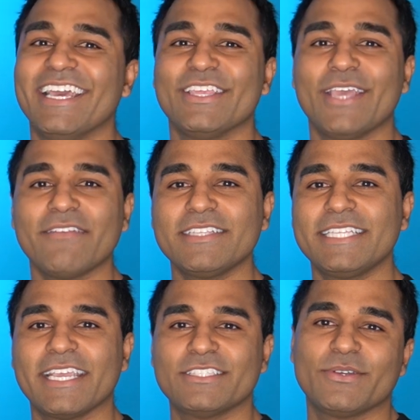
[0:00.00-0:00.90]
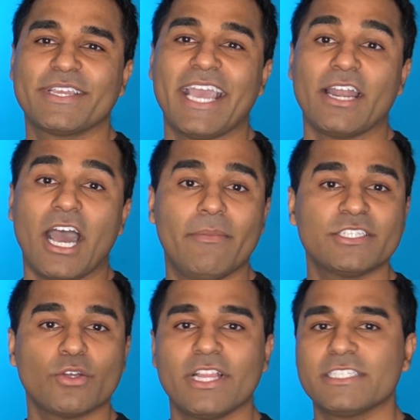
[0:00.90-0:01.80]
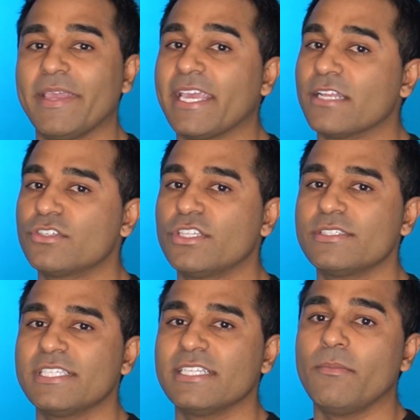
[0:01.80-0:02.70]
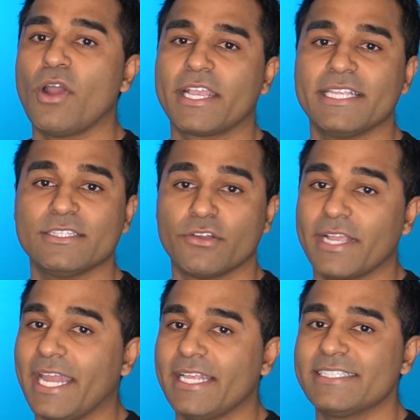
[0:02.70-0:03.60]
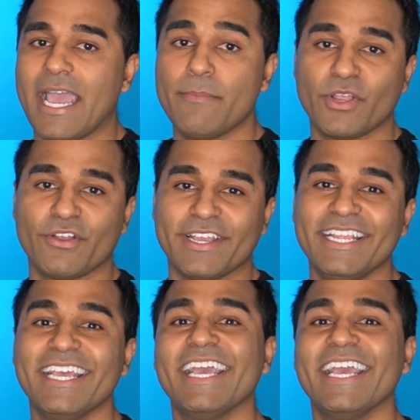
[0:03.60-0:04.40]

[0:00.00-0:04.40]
You have to take into account how much oil is being introduced in the market during any time period,